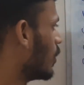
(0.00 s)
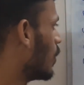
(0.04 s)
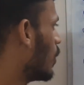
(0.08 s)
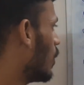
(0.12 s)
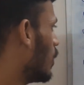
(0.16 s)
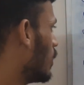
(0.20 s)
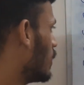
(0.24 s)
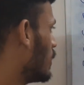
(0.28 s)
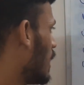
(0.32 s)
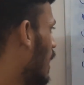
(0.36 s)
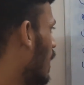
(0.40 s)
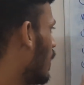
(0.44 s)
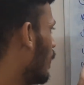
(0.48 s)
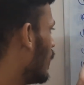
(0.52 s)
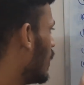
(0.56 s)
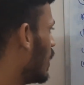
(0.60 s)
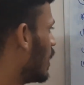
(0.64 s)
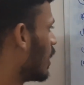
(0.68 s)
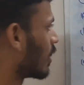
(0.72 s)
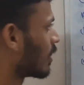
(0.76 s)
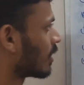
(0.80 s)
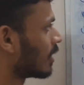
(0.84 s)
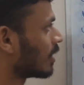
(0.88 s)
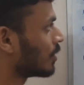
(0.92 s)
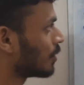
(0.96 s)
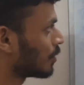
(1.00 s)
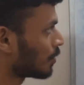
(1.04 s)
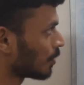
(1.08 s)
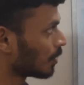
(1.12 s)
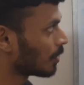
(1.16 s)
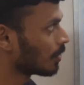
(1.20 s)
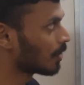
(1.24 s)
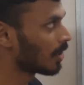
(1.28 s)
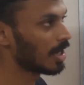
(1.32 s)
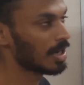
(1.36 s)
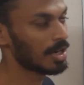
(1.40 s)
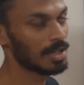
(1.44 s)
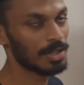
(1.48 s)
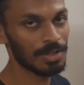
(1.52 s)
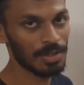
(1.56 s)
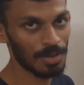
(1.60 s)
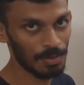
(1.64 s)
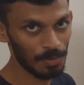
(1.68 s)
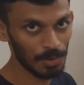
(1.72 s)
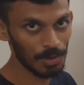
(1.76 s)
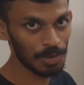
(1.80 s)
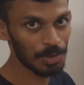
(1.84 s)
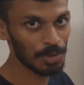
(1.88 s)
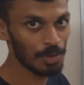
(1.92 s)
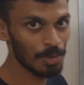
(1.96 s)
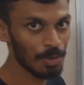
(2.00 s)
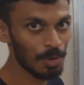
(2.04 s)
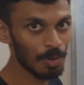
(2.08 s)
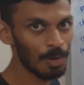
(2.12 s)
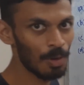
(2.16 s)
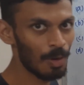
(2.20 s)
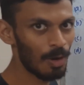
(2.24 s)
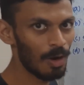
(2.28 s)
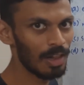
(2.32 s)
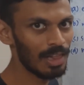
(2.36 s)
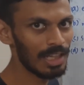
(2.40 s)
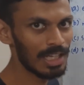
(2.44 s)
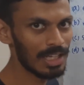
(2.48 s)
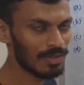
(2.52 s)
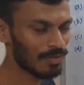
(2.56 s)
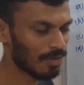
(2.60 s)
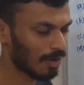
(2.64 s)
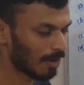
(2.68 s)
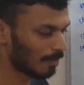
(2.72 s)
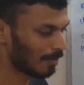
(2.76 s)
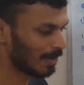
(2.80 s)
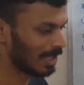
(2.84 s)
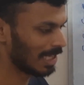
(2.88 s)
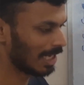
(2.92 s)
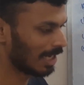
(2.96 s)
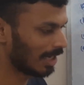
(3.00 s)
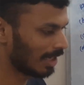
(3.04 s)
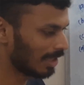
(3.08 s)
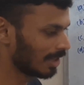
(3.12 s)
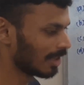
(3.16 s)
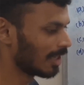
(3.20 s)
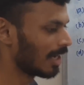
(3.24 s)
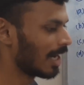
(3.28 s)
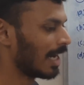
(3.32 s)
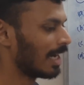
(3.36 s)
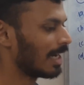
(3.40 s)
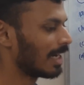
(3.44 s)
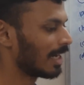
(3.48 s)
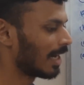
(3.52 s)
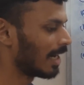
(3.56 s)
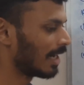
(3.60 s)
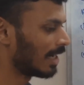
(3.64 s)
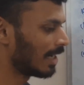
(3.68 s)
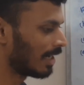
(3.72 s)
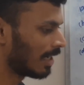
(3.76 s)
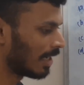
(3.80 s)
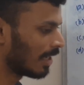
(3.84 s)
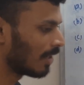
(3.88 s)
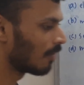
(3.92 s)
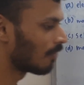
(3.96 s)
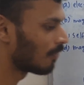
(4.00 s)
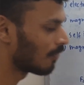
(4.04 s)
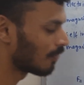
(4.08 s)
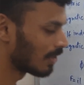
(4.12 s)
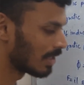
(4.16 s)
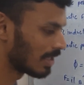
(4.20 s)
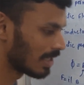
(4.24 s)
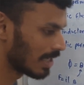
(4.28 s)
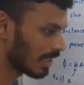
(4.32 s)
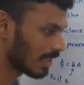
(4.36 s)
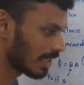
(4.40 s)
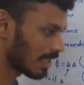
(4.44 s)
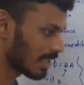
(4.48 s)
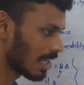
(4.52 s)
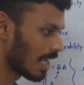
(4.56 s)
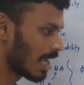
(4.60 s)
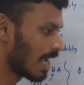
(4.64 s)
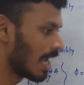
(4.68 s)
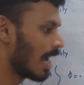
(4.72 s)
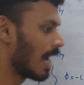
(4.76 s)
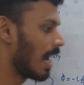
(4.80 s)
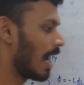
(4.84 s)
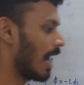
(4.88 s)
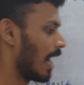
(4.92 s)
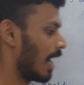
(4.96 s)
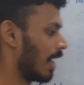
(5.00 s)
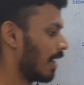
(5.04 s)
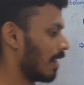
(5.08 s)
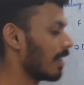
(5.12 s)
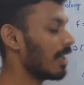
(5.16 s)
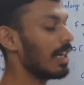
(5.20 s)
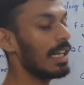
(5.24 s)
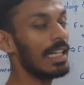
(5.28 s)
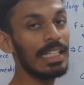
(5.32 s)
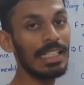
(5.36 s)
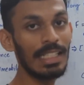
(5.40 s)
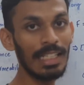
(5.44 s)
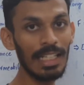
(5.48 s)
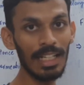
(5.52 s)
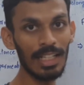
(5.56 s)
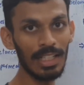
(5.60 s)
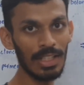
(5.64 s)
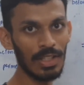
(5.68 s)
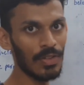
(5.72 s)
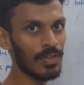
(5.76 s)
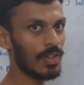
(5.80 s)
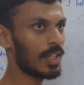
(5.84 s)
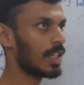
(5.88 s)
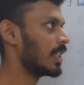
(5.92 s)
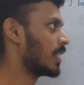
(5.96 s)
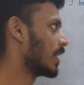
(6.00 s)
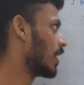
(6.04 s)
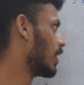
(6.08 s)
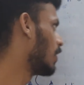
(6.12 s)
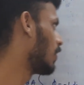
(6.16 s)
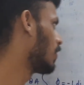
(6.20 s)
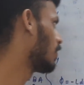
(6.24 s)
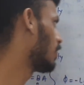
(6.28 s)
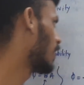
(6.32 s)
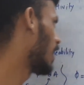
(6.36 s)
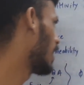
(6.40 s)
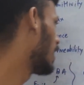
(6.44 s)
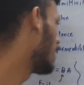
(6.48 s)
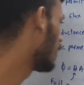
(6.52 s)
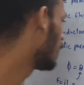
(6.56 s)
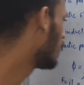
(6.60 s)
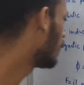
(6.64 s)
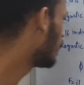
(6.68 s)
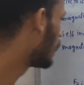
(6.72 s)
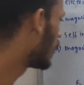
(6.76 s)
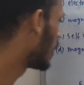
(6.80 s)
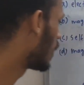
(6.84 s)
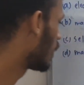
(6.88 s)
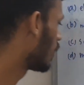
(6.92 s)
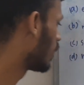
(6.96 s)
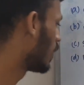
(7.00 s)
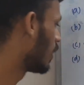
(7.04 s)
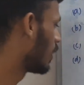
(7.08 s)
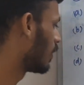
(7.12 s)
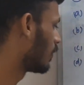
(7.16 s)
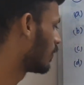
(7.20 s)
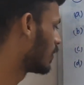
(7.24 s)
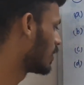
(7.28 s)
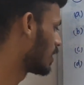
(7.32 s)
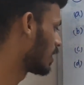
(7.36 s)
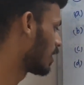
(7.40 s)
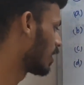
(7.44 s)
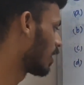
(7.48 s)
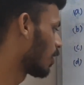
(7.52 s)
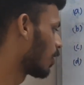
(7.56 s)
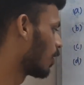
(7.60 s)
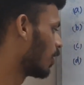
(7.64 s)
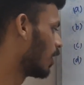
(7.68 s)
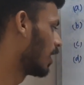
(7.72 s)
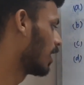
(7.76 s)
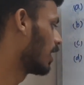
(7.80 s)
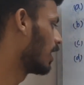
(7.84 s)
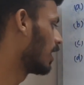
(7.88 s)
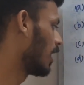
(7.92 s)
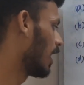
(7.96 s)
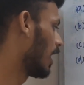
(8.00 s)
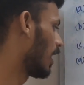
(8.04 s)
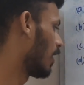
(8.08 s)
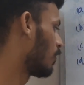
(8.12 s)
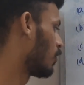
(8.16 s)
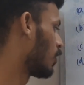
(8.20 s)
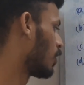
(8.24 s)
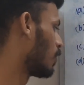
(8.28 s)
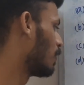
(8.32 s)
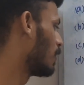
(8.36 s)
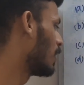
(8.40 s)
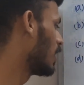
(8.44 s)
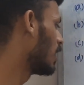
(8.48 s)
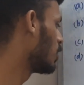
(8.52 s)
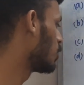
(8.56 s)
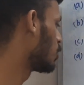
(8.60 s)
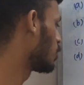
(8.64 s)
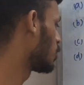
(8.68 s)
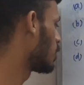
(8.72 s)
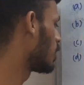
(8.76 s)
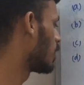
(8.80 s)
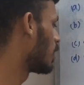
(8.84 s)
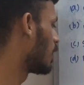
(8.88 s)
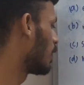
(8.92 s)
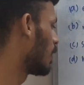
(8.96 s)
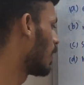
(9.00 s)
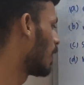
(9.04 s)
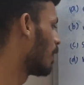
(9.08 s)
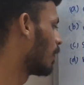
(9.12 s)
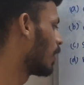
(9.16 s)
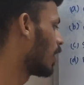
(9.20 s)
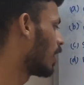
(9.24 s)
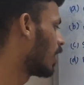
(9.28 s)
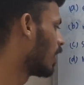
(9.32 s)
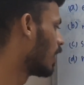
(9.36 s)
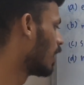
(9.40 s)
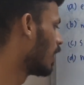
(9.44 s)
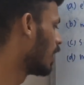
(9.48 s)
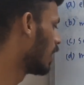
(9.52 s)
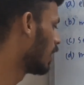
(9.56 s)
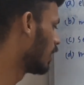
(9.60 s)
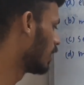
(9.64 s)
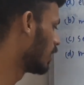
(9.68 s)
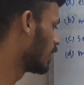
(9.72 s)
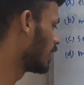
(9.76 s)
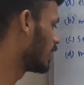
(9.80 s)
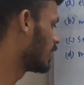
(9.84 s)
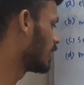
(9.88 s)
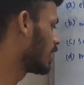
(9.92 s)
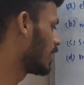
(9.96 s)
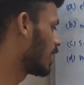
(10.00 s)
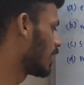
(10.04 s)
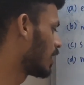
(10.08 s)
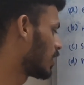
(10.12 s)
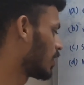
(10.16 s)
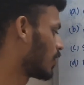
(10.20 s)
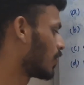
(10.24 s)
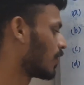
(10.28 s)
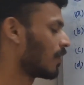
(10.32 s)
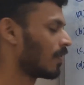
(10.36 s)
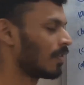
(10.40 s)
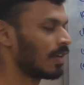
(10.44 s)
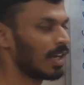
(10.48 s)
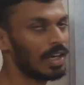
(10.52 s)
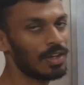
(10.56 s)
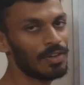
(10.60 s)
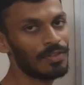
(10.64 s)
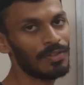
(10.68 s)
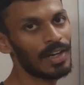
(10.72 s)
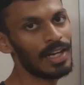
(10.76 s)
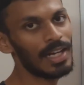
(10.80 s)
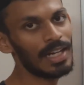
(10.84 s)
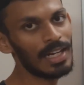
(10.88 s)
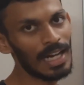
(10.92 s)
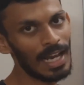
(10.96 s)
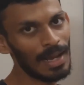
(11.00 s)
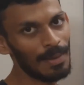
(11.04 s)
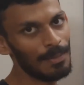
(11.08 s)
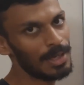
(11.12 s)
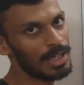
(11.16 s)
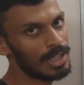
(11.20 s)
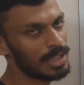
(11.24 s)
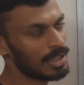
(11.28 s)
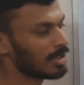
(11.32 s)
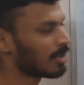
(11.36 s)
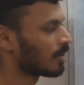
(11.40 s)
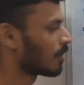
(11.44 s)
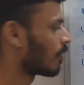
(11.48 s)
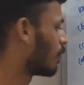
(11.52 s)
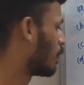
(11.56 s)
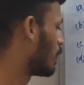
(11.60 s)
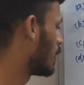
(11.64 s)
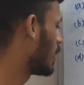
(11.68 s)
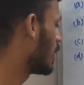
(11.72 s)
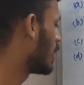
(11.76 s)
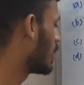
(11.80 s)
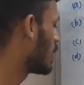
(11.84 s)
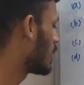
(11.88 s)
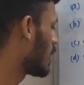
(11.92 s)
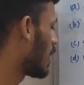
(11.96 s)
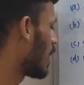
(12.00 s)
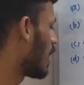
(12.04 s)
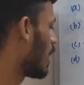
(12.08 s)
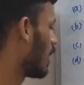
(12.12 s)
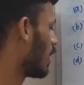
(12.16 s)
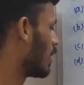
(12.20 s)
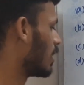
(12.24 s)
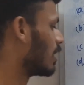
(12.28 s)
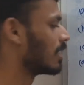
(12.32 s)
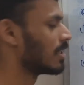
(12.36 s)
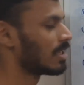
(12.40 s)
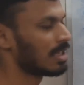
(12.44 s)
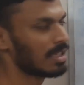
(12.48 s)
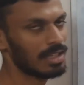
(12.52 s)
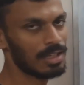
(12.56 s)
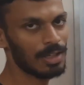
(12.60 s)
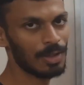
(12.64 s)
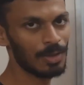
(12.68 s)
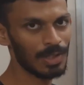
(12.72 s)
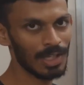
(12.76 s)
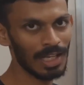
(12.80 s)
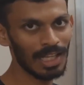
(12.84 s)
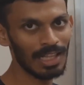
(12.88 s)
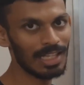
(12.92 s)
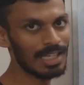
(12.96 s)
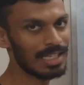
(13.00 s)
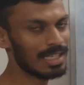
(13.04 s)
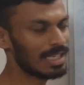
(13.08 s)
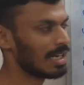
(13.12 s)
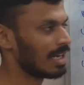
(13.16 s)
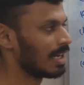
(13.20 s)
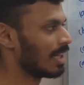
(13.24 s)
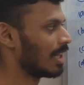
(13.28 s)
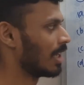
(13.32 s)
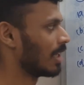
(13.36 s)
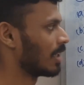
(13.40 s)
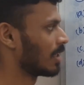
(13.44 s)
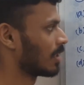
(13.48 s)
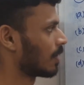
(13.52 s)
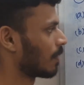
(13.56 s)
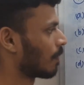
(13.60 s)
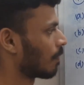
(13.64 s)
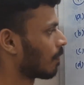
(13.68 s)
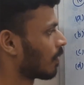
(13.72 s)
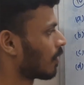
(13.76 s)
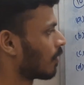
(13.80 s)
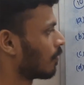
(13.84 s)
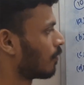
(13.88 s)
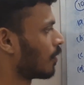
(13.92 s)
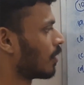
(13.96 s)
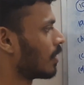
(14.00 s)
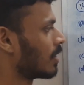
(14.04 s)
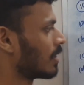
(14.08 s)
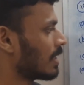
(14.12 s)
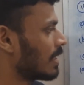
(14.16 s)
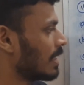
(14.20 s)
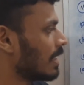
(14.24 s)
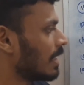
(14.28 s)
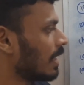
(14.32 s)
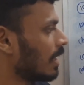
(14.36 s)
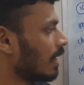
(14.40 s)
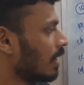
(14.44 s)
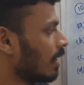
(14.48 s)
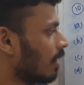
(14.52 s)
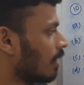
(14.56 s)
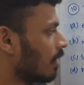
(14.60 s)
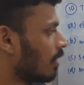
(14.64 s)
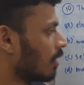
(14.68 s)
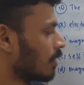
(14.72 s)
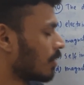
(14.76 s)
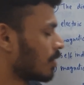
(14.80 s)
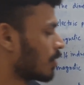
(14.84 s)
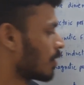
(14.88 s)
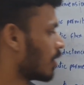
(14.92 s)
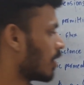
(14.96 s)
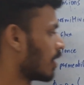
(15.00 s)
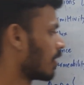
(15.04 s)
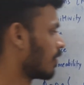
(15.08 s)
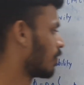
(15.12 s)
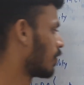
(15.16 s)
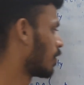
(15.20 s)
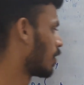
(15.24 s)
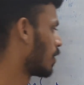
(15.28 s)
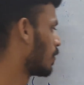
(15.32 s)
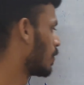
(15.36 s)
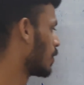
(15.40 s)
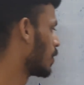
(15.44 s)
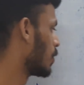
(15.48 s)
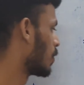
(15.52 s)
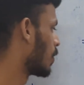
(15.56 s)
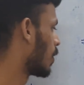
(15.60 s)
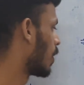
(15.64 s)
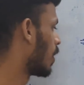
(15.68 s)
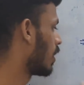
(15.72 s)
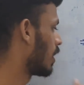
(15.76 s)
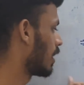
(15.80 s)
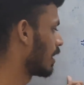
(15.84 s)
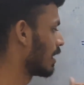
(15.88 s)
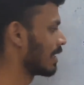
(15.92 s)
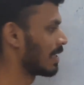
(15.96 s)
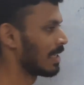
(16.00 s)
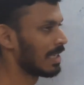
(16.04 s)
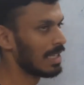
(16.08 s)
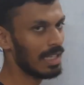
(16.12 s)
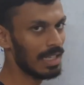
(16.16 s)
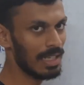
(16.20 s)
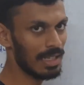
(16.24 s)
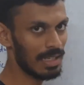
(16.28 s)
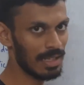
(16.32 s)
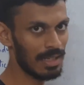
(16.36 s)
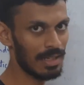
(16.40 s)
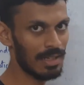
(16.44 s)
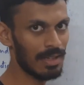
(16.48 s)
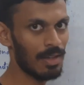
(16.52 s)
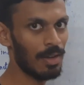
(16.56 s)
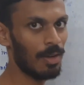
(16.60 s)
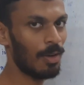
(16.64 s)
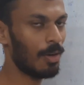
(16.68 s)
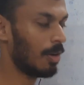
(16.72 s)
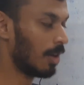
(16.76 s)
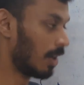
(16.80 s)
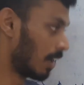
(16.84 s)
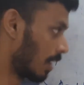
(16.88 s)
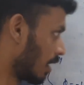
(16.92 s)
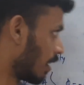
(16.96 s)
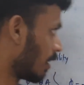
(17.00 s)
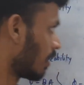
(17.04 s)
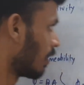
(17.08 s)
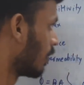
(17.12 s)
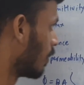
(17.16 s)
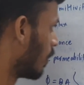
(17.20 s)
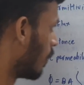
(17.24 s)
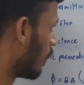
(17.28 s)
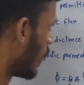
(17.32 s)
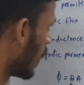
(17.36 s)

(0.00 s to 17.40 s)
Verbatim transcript: your self inductance so you are supposed to know all this formula in the entirety of physics and the easiest version to find a particular physical quantity like for b you should remember the easiest way to find dimensions of b is this using this relation for c or uh, sorry for mu naught it's this or uh,